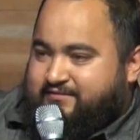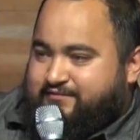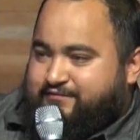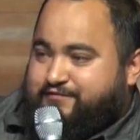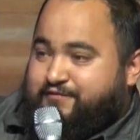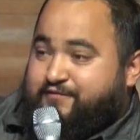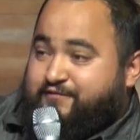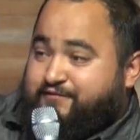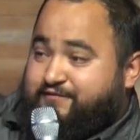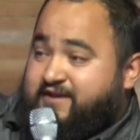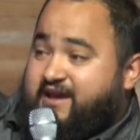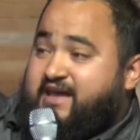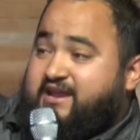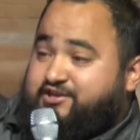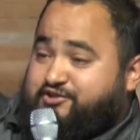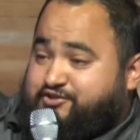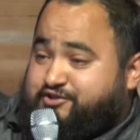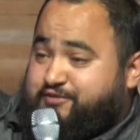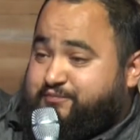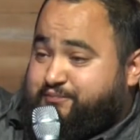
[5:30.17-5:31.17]
From
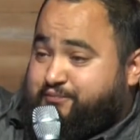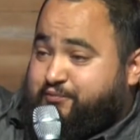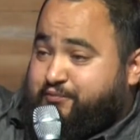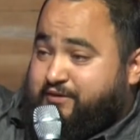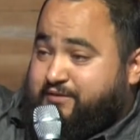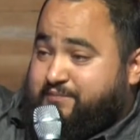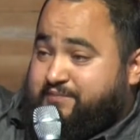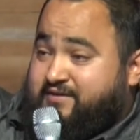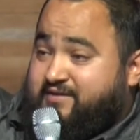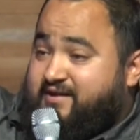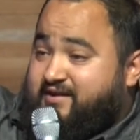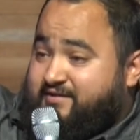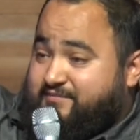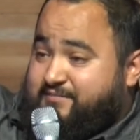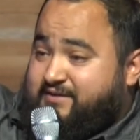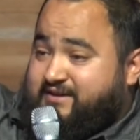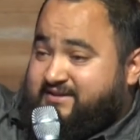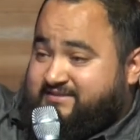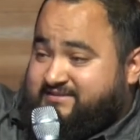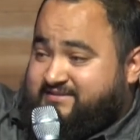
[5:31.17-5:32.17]
vanishing point
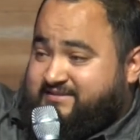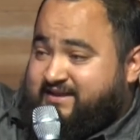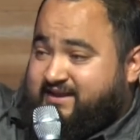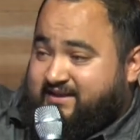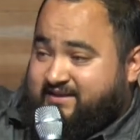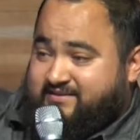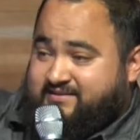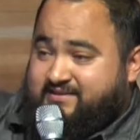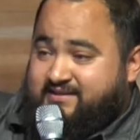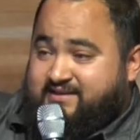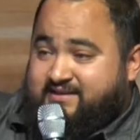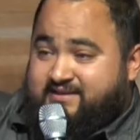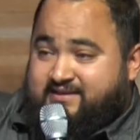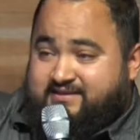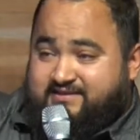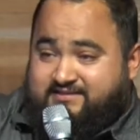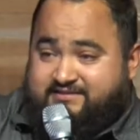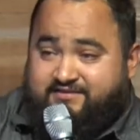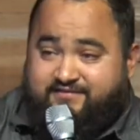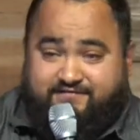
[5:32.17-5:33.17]
beyond my sight
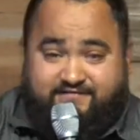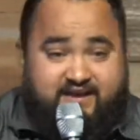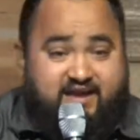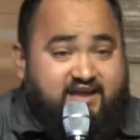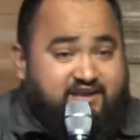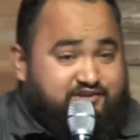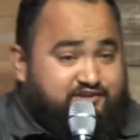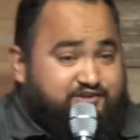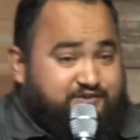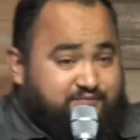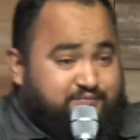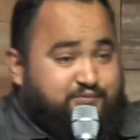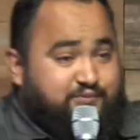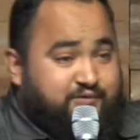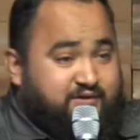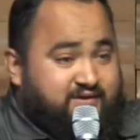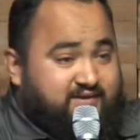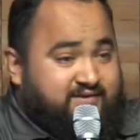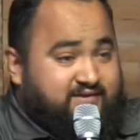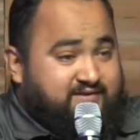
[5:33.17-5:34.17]
to vanishing
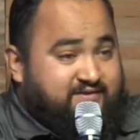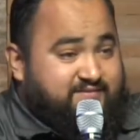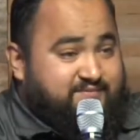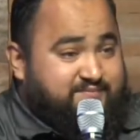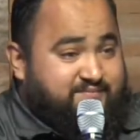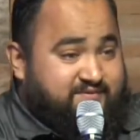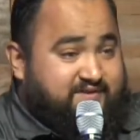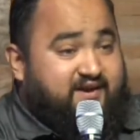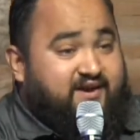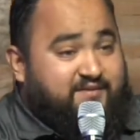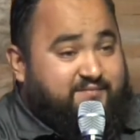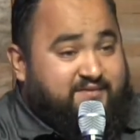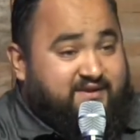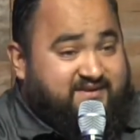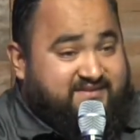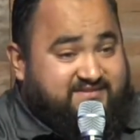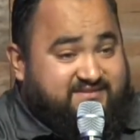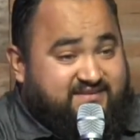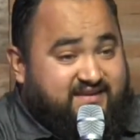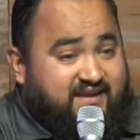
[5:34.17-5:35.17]
point beyond
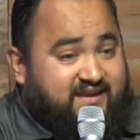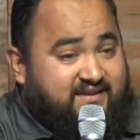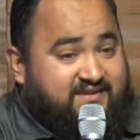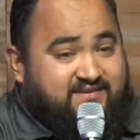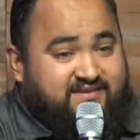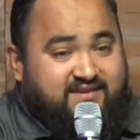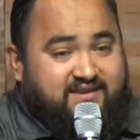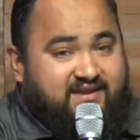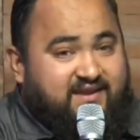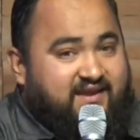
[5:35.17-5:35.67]
my sight.